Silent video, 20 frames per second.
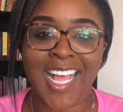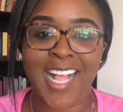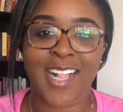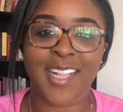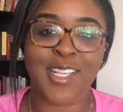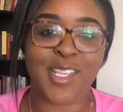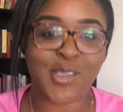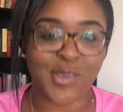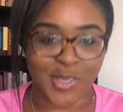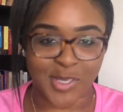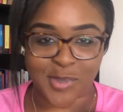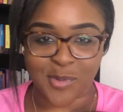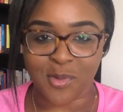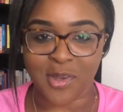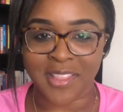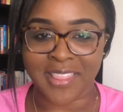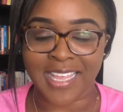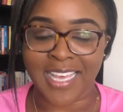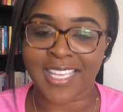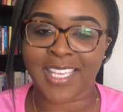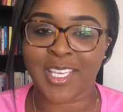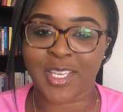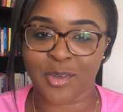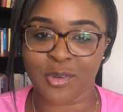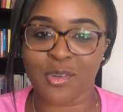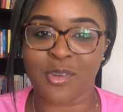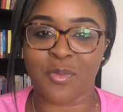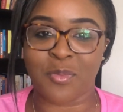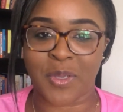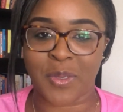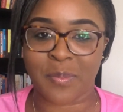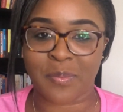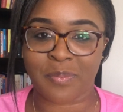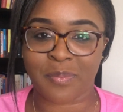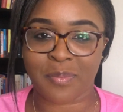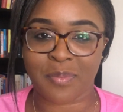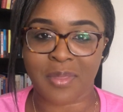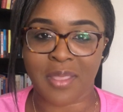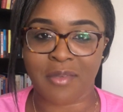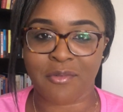This was the one that killed me,
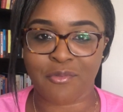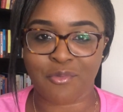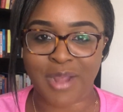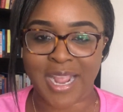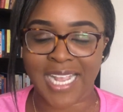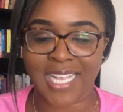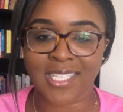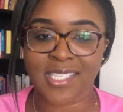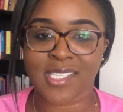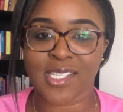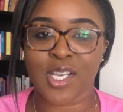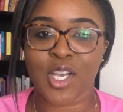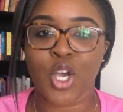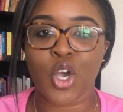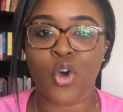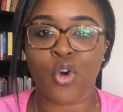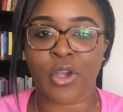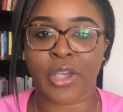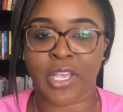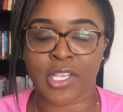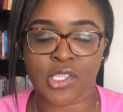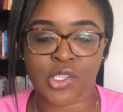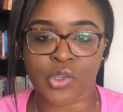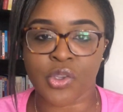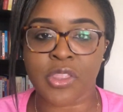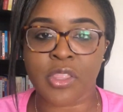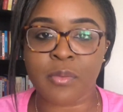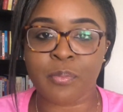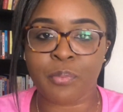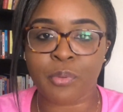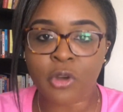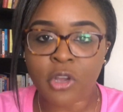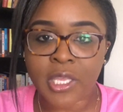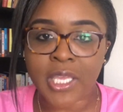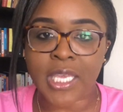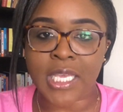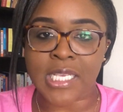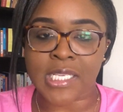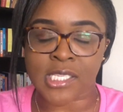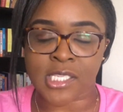right? Okay, so the
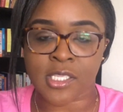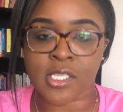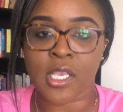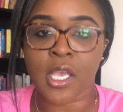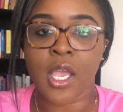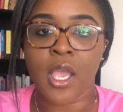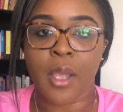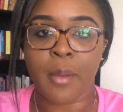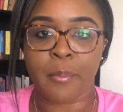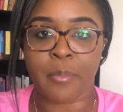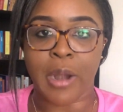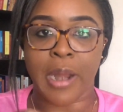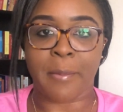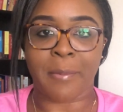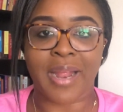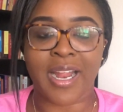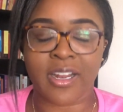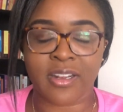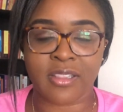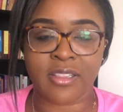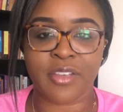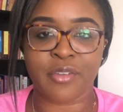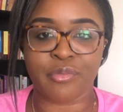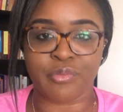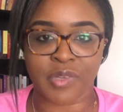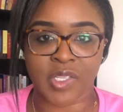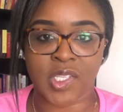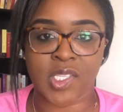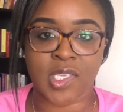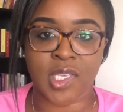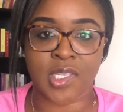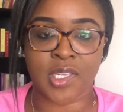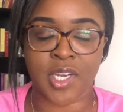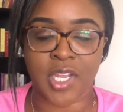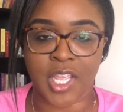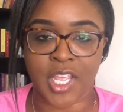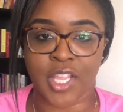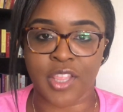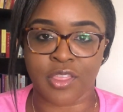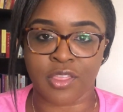book is primarily written
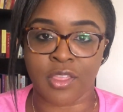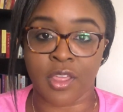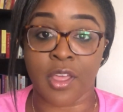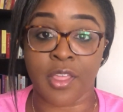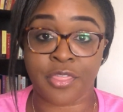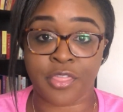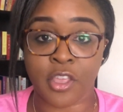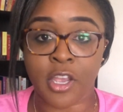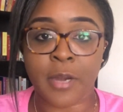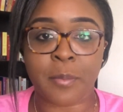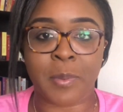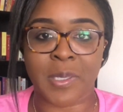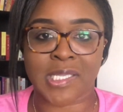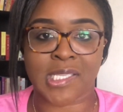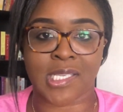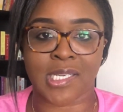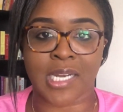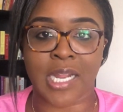in the third person